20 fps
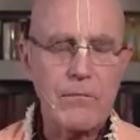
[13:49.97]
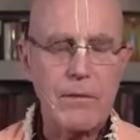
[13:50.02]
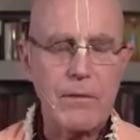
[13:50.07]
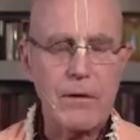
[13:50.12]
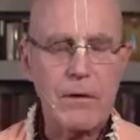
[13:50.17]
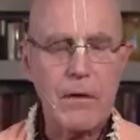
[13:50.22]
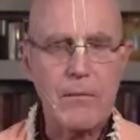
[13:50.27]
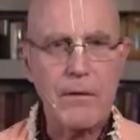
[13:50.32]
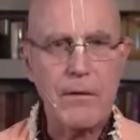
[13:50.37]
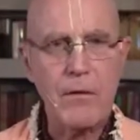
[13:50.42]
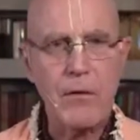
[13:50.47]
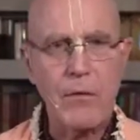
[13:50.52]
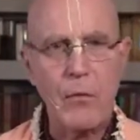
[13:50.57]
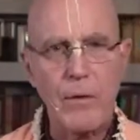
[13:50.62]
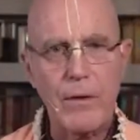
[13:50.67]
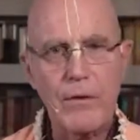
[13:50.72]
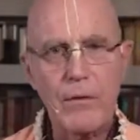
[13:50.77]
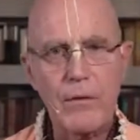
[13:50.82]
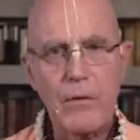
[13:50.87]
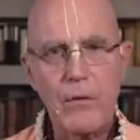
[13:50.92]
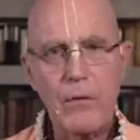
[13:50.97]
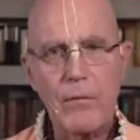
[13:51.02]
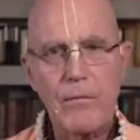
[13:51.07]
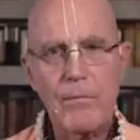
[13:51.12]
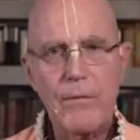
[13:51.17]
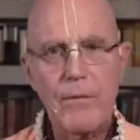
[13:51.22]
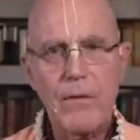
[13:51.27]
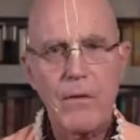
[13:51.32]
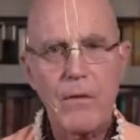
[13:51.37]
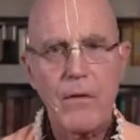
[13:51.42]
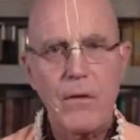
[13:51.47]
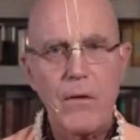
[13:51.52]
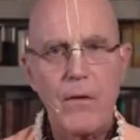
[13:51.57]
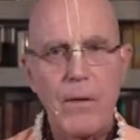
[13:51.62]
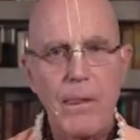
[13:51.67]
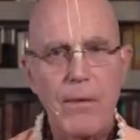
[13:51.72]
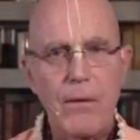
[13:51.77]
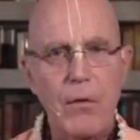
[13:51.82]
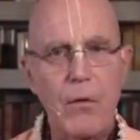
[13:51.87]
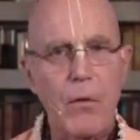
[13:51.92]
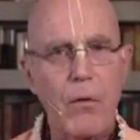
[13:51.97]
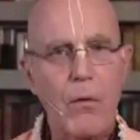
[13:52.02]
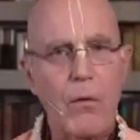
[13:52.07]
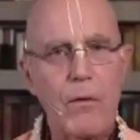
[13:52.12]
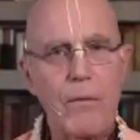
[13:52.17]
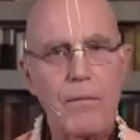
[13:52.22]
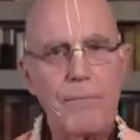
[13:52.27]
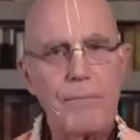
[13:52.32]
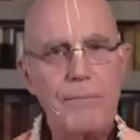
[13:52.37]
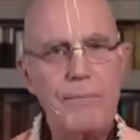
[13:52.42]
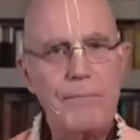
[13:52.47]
becoming a widow, or